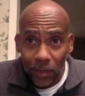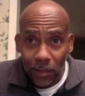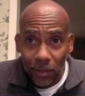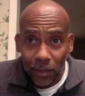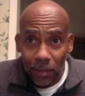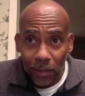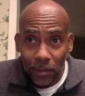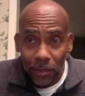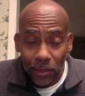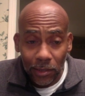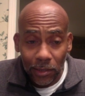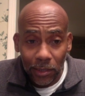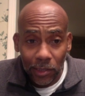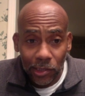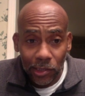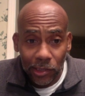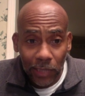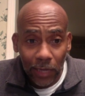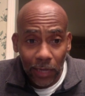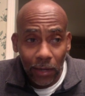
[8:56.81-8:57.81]

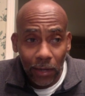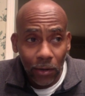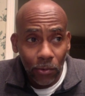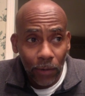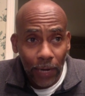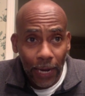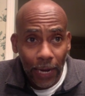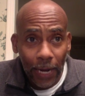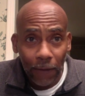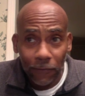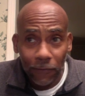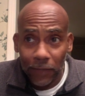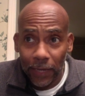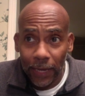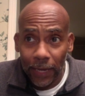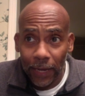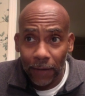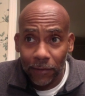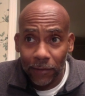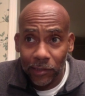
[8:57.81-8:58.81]
This cell would have to
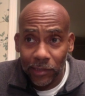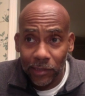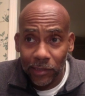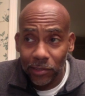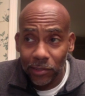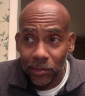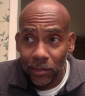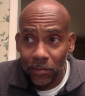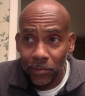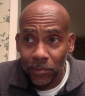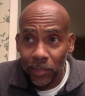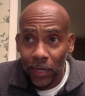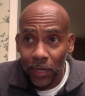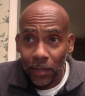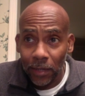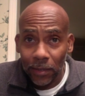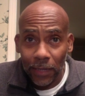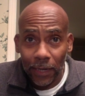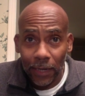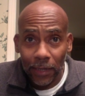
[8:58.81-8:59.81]
have systems
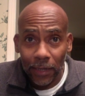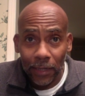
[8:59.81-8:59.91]
that could